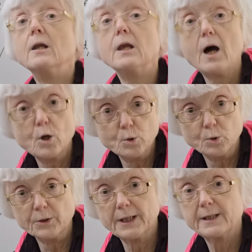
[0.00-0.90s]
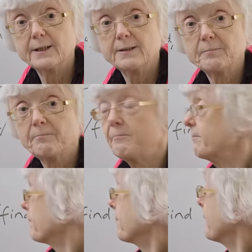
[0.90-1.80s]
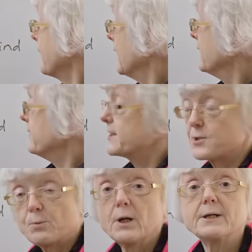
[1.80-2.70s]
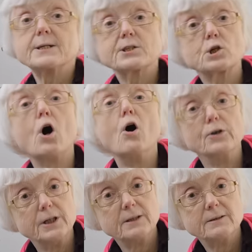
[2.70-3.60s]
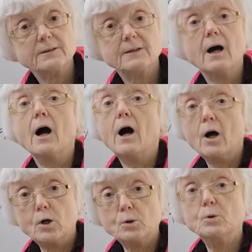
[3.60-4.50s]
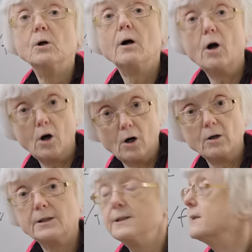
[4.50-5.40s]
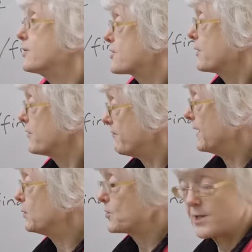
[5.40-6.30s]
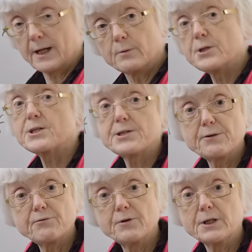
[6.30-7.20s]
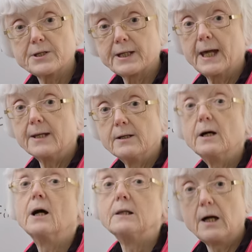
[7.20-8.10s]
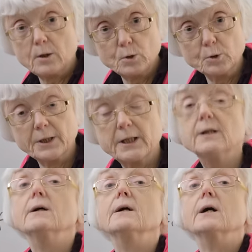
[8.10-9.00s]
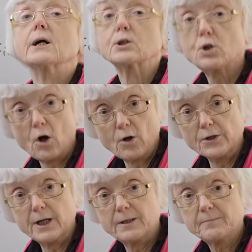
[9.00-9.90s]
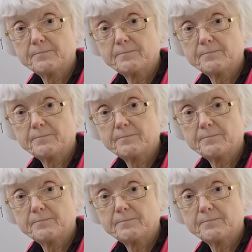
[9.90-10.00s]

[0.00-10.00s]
alone. And this one is gone, O-O. So the vowel sound is different again. Alone, gone.